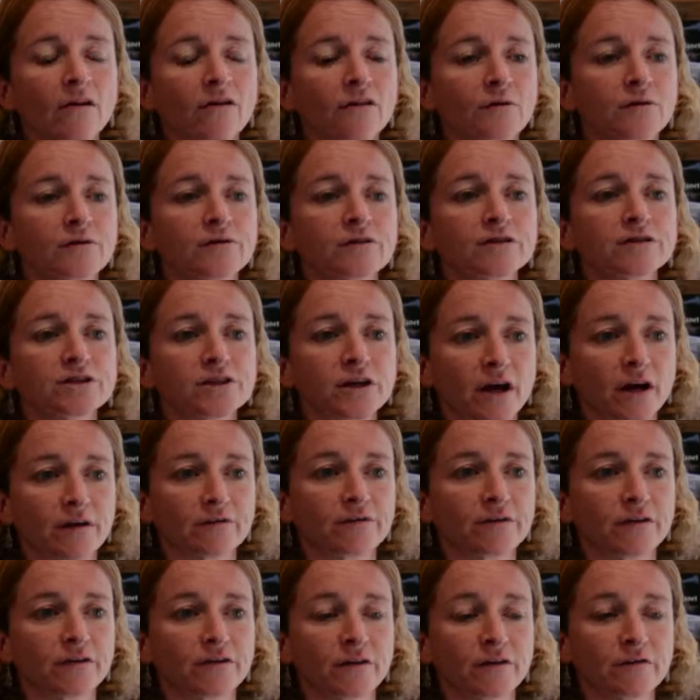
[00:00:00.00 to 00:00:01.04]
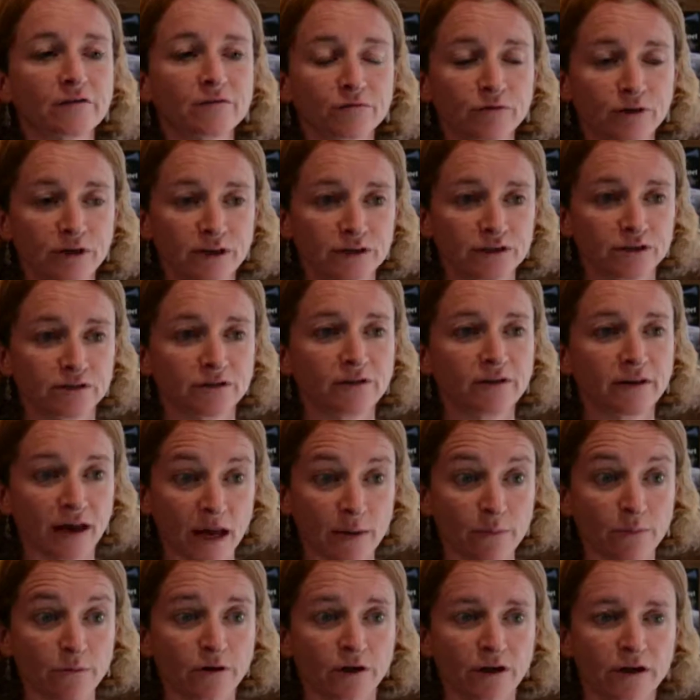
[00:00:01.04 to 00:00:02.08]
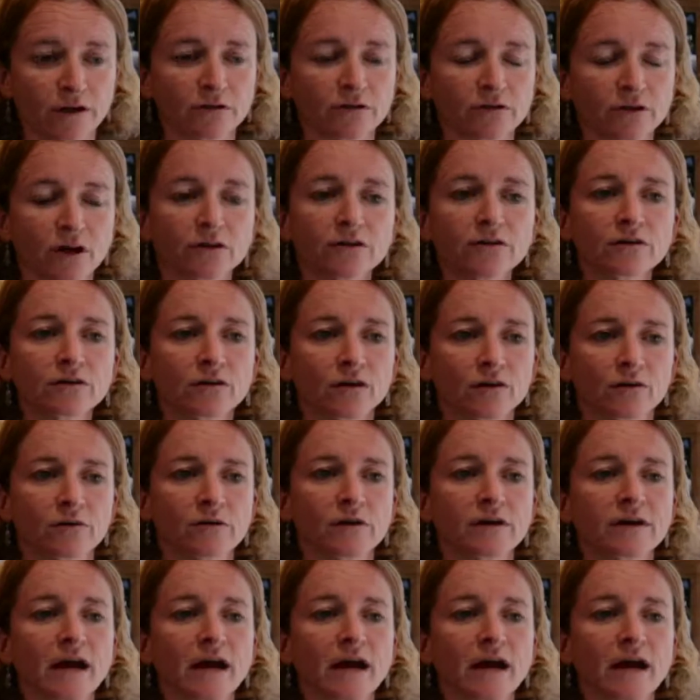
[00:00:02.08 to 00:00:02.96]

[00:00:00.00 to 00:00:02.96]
There is a chance that this region, the Amory, could undergo a